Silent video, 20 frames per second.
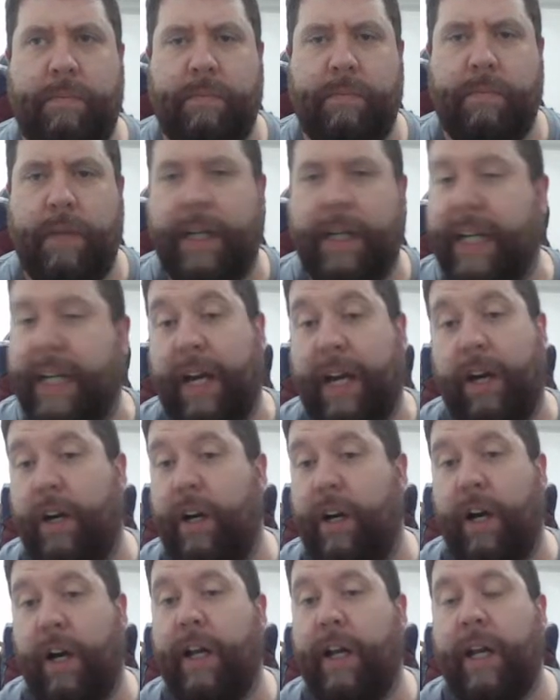again,
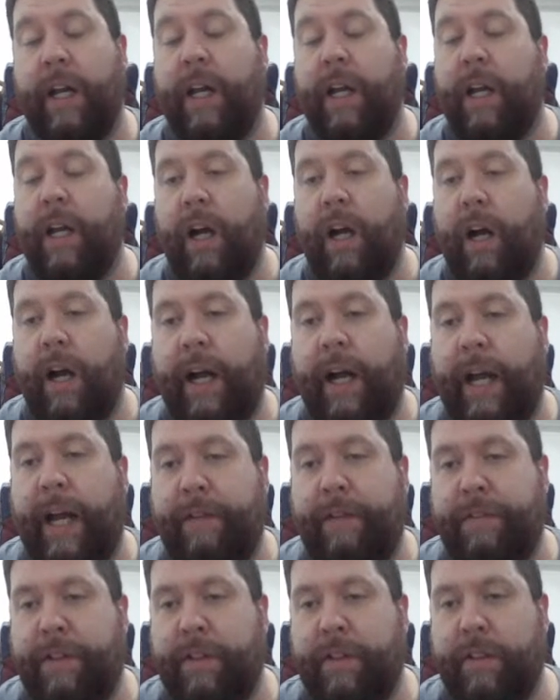I
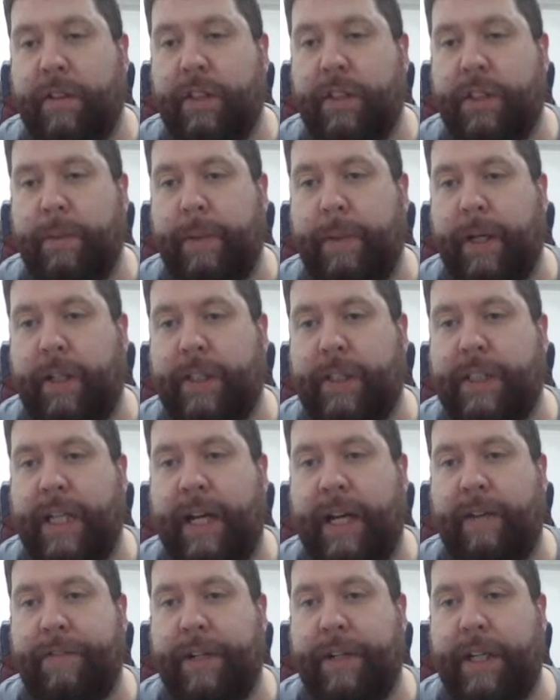haven't, to be honest, I
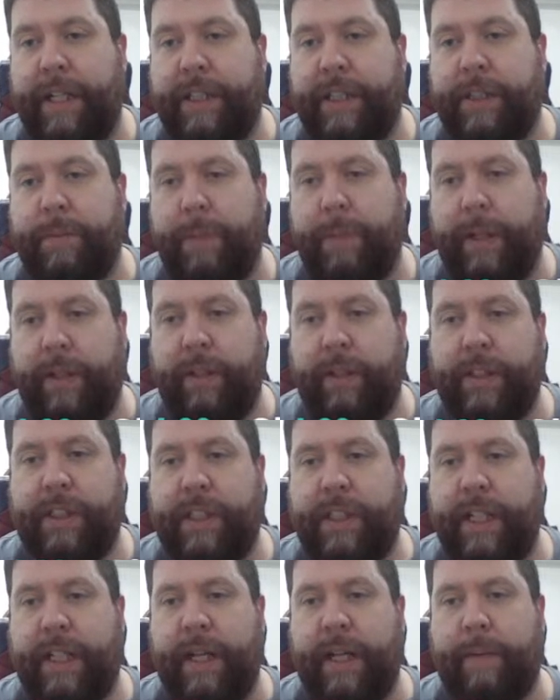haven't
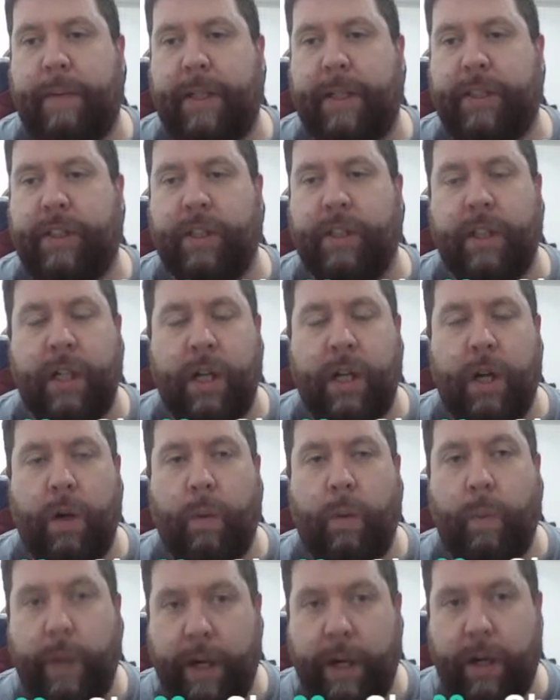experienced it that much.
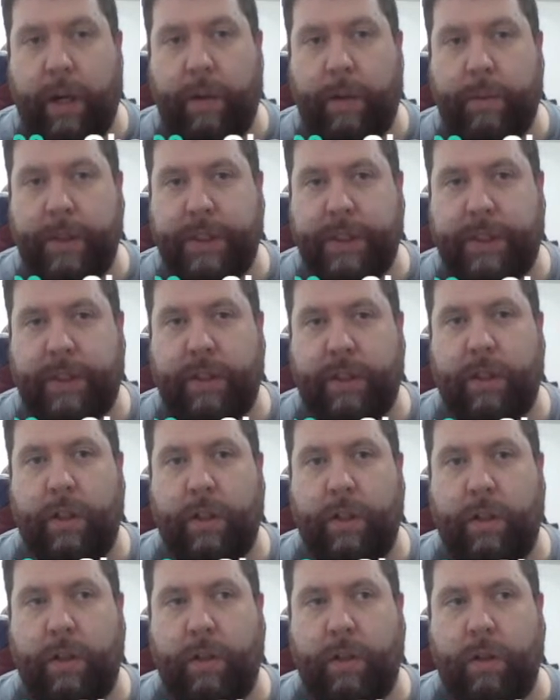When I was
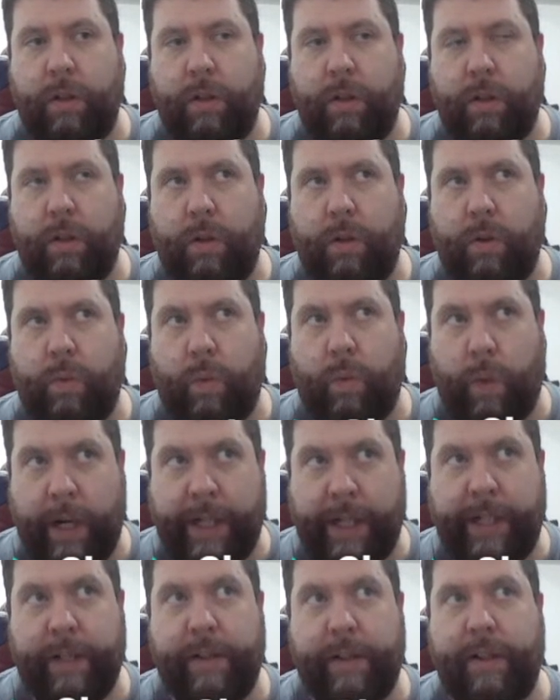
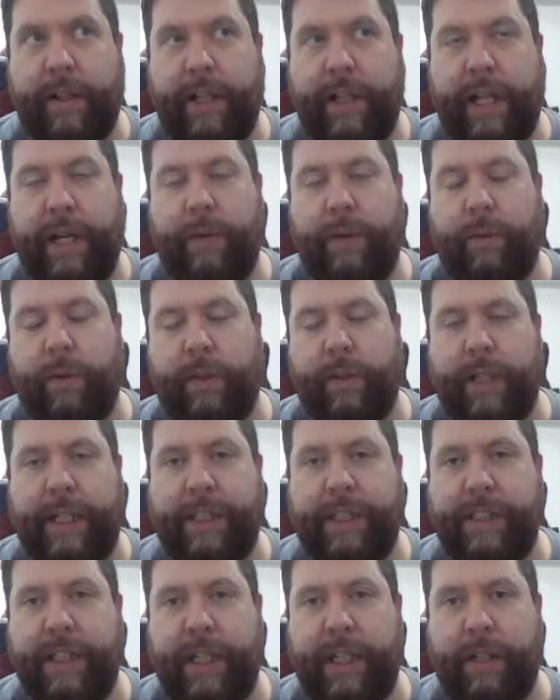regularly
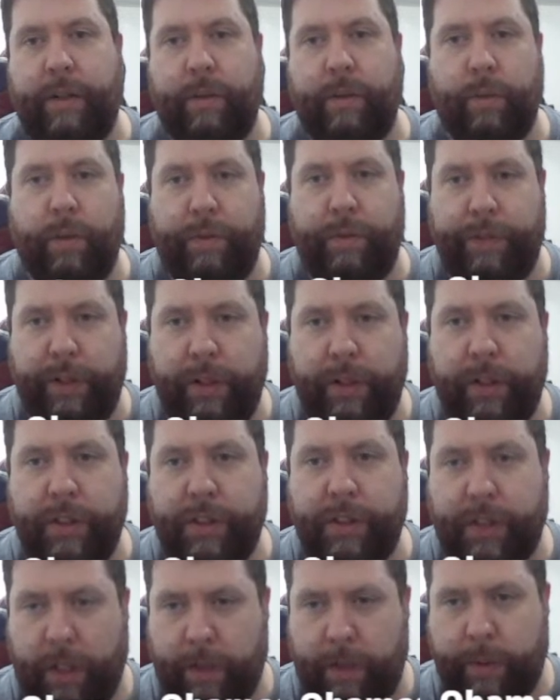releasing
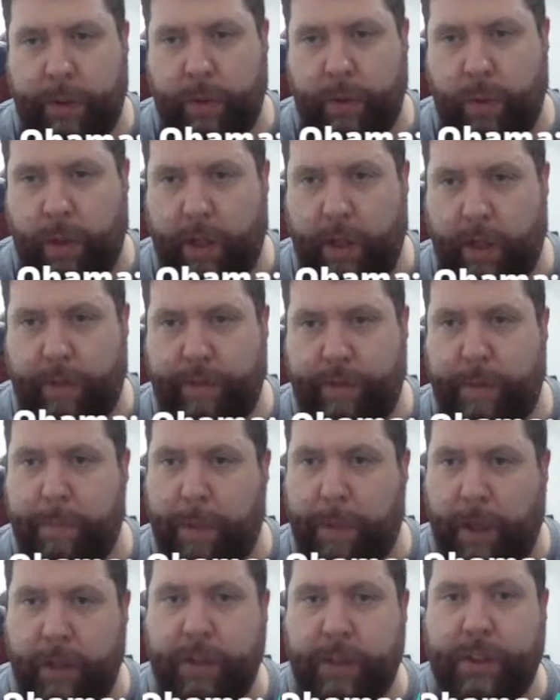reviews, I would quite often
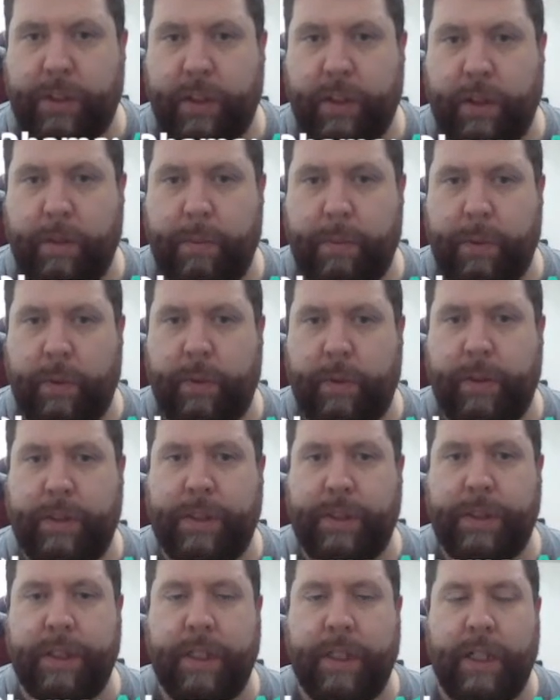post on the
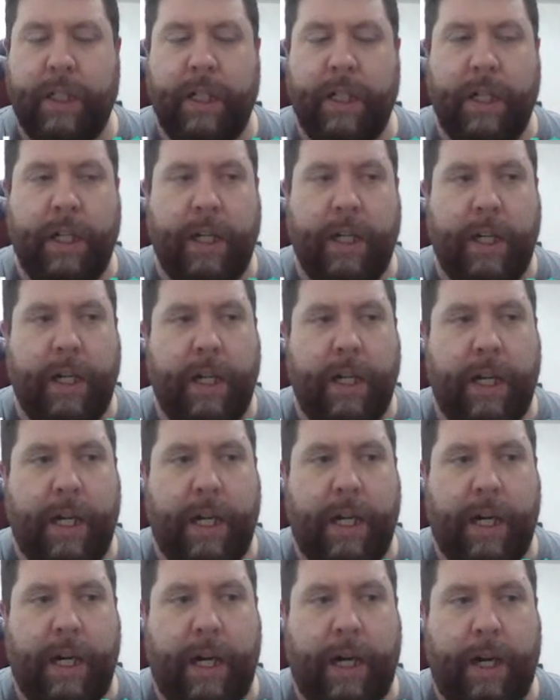boards,
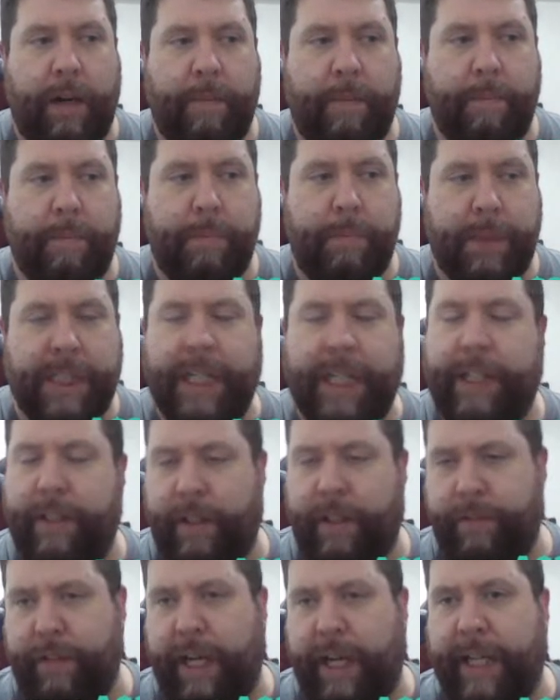
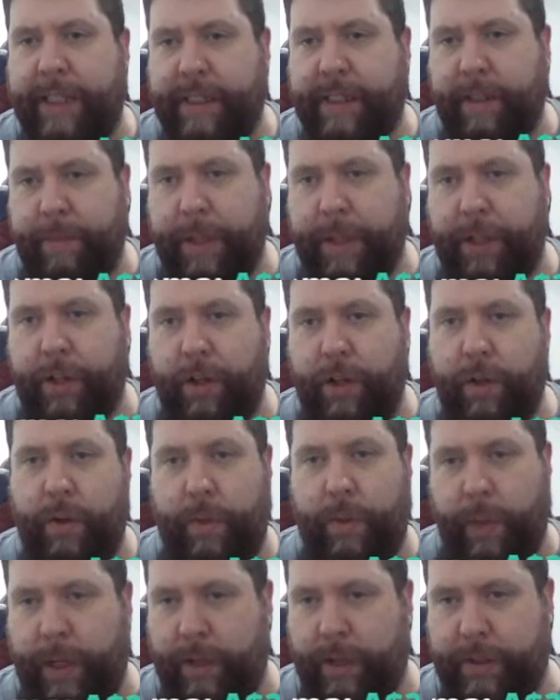particularly if I had something
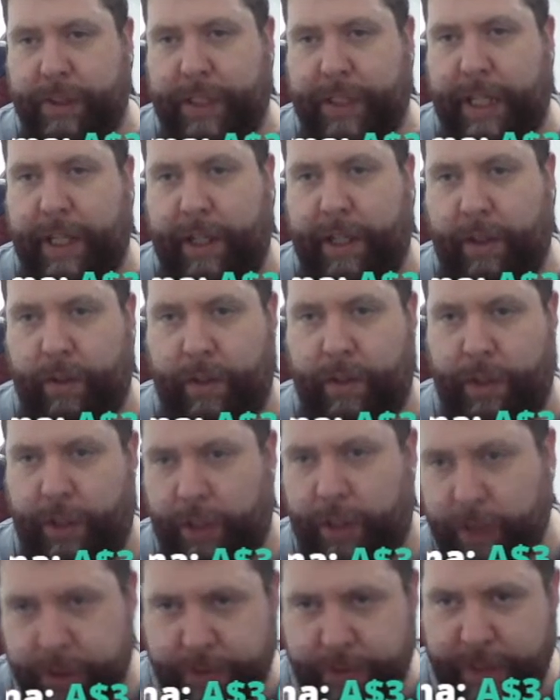new and I was getting on the
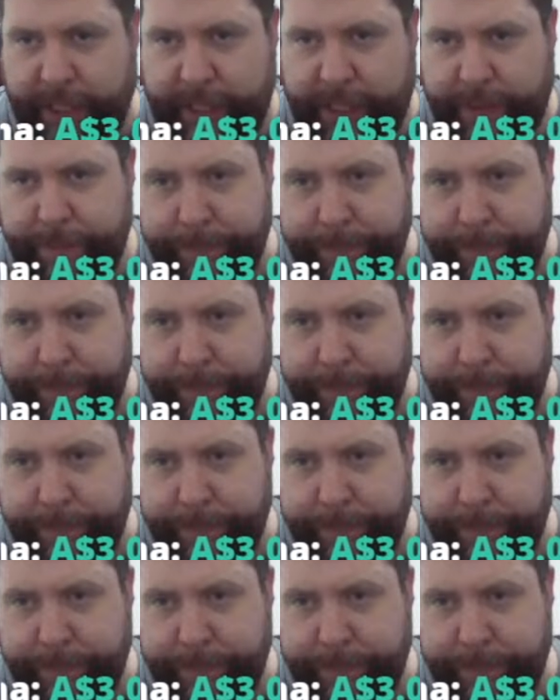news feed.